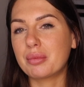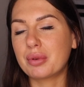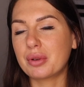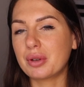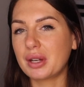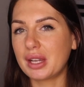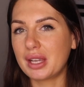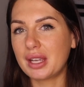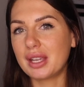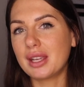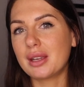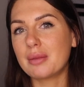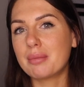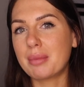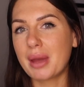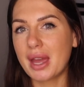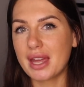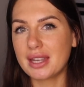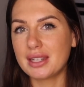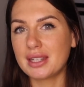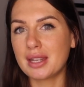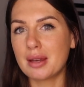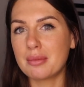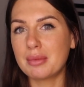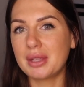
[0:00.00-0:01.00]

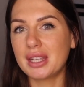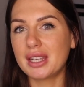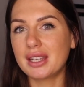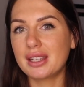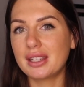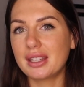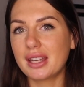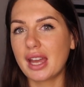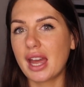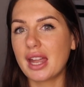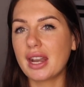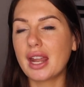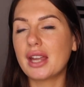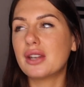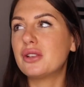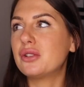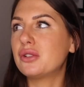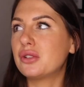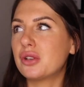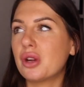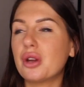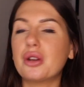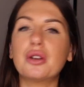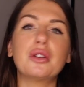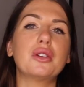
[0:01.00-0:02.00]
pre-pandemic, and I
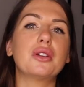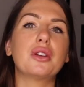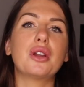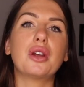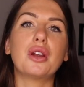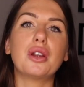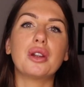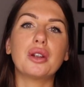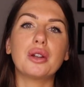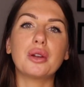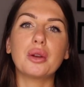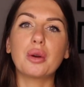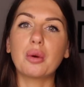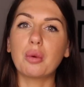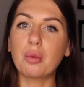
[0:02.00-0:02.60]
don't know